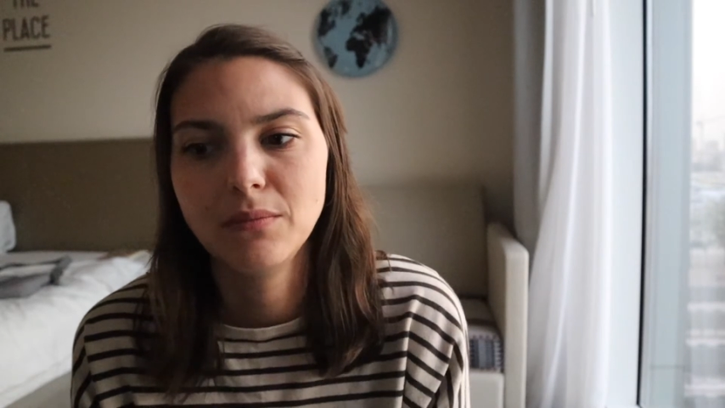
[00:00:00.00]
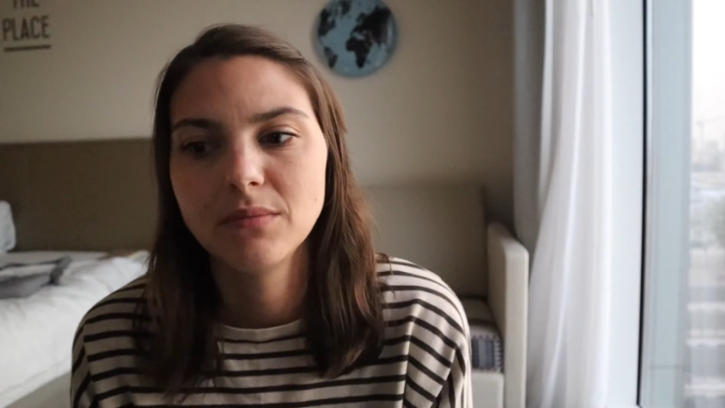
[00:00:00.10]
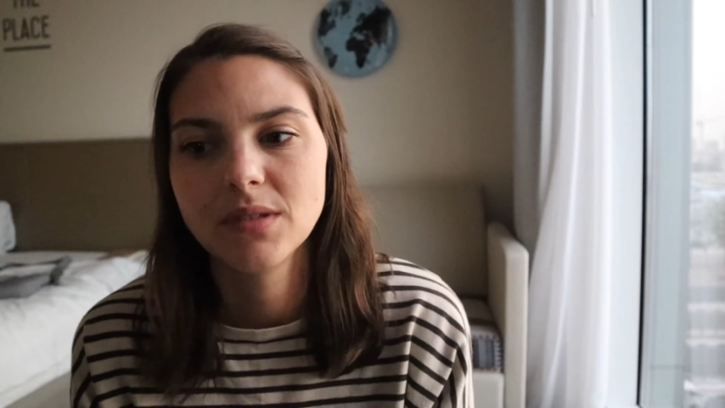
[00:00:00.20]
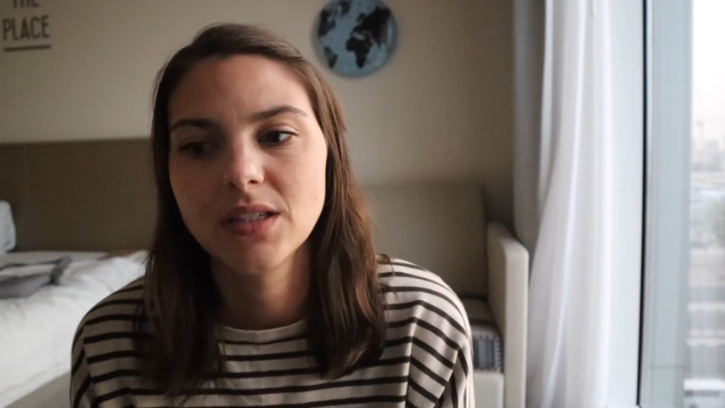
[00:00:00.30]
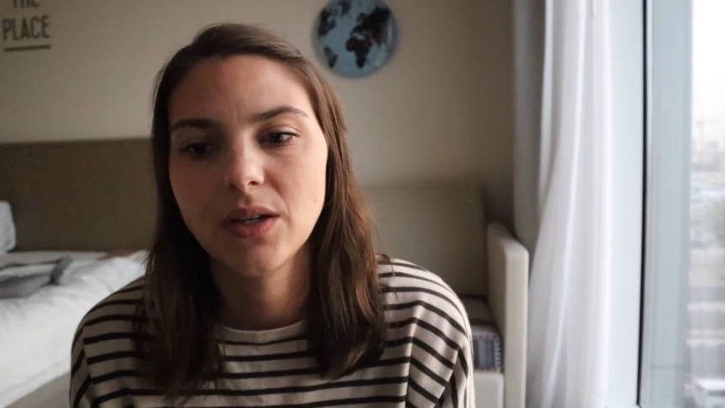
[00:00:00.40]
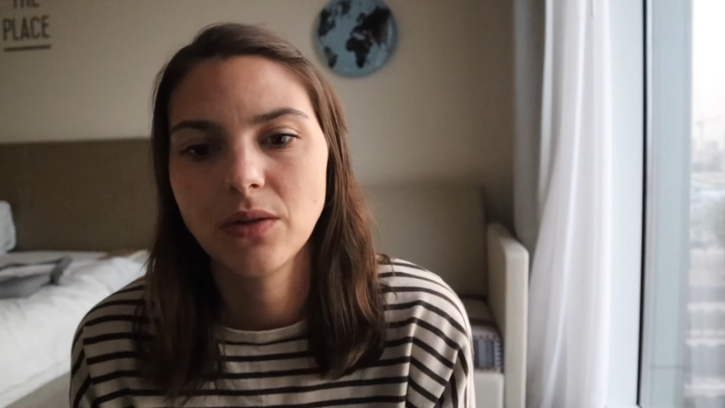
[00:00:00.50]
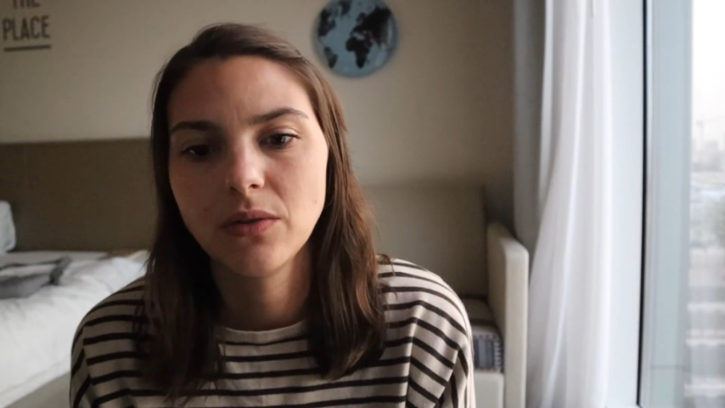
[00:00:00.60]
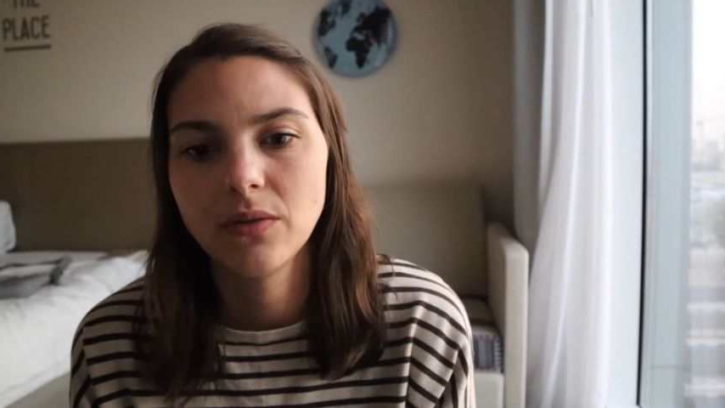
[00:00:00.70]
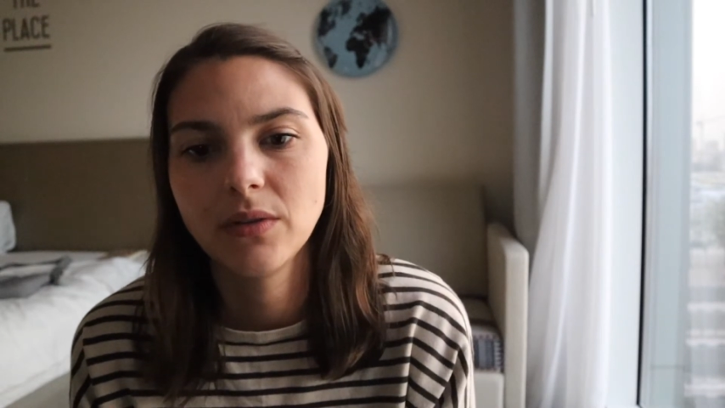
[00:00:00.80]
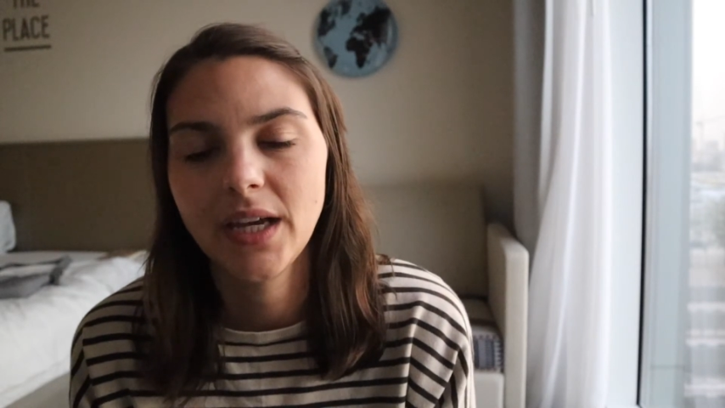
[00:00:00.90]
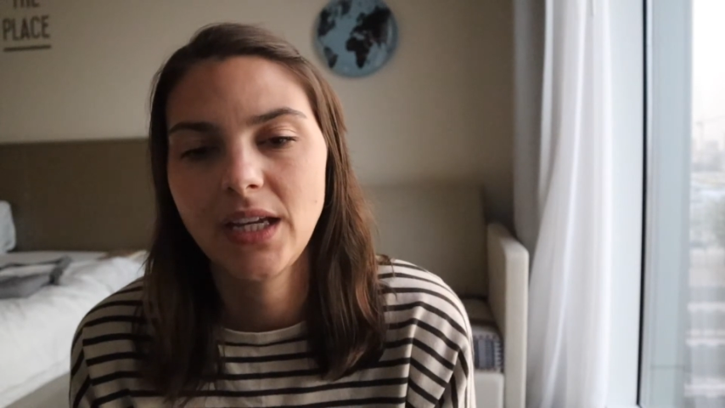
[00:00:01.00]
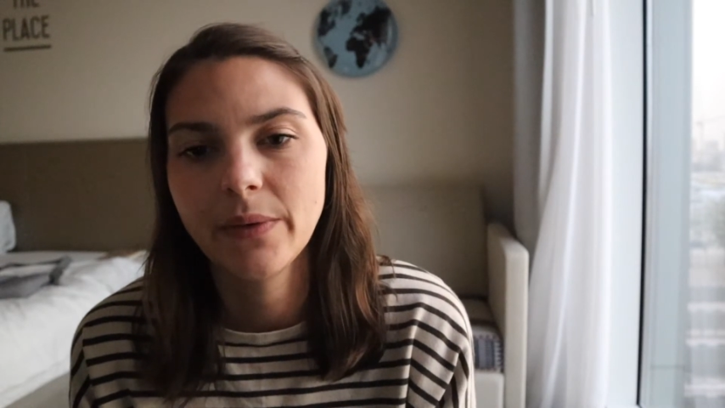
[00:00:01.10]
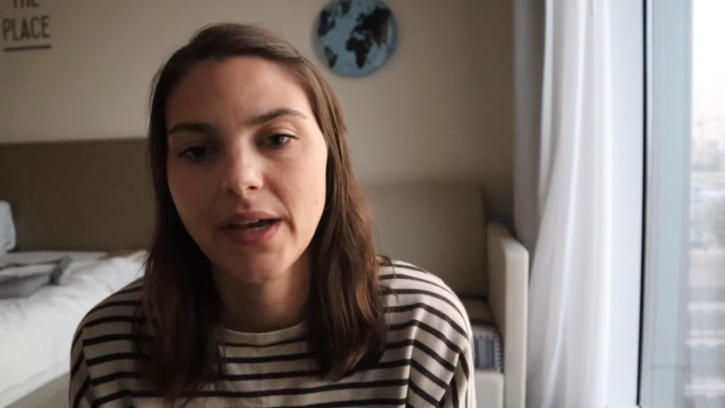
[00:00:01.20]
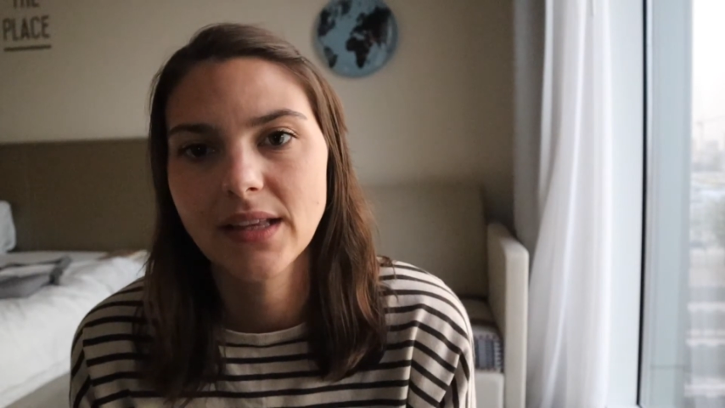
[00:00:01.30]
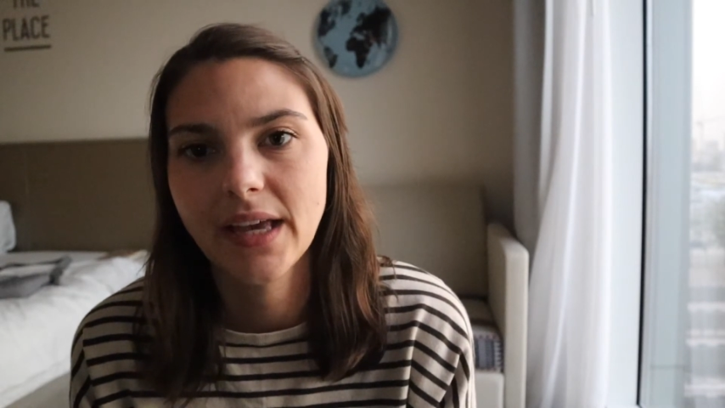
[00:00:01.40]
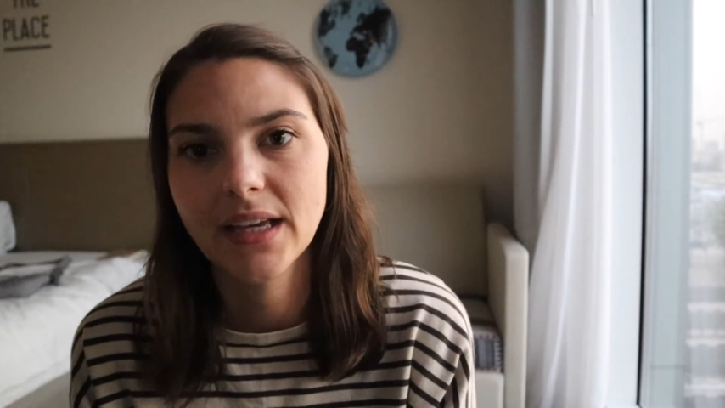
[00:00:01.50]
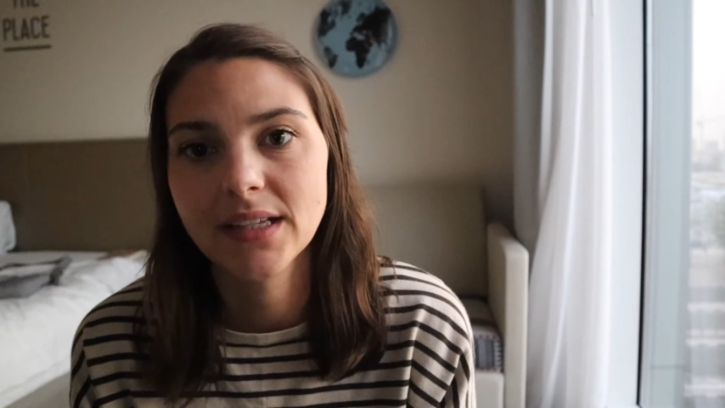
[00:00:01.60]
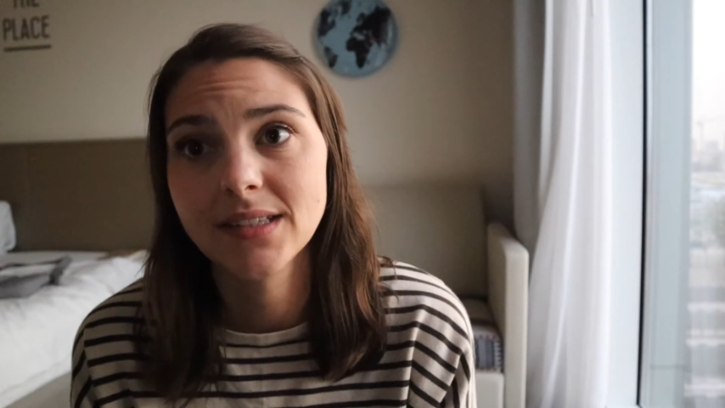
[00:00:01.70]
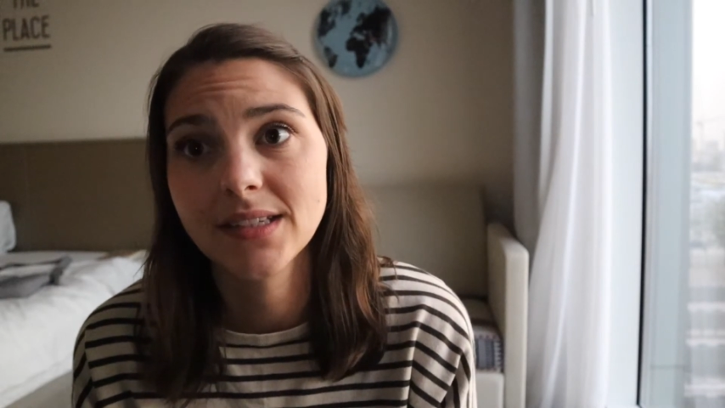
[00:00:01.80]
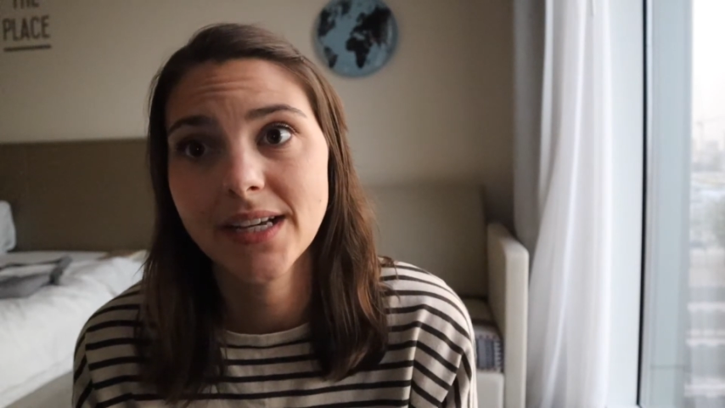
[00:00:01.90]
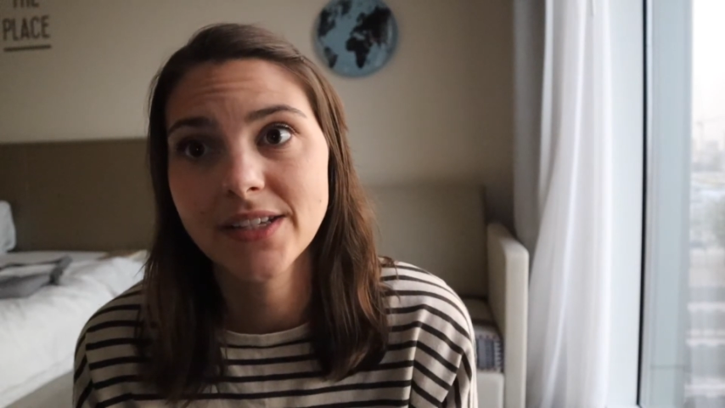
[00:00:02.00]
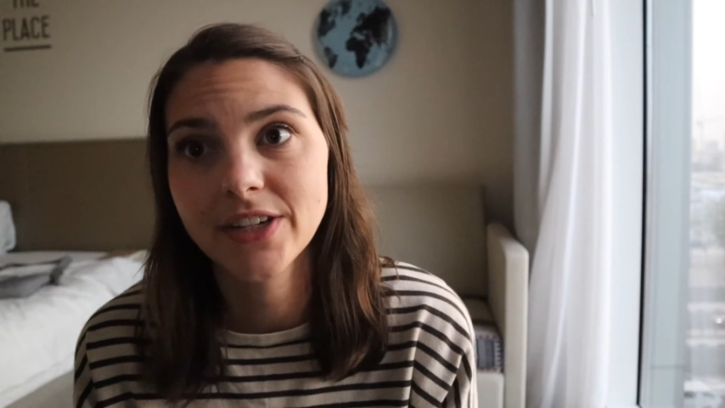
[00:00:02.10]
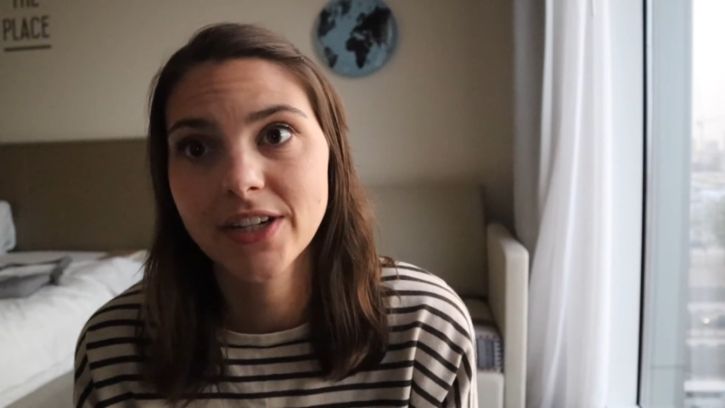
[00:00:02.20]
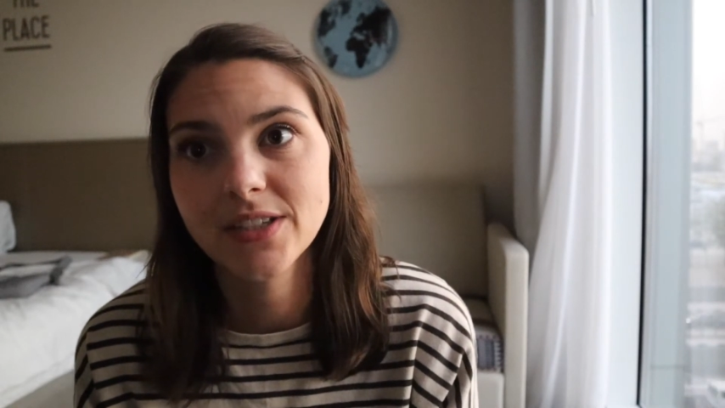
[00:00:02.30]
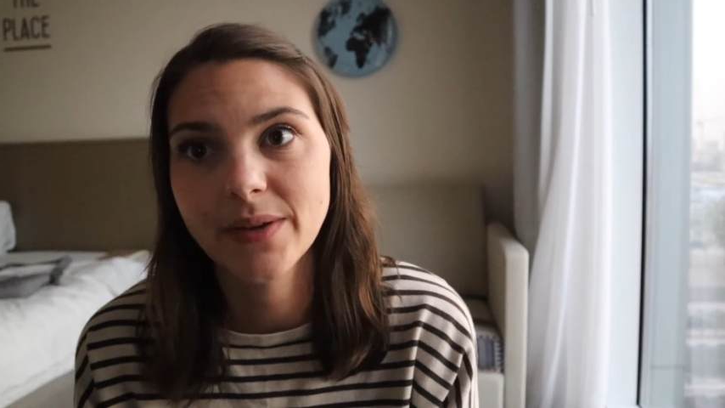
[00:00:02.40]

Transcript: So anyway, like it's the desert,